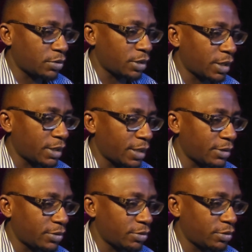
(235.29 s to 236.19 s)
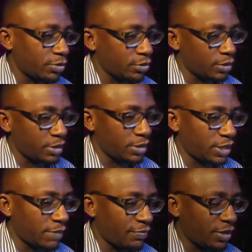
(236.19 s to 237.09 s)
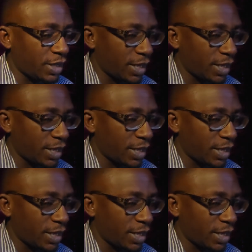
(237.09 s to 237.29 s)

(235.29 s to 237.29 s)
look at that. So the same thing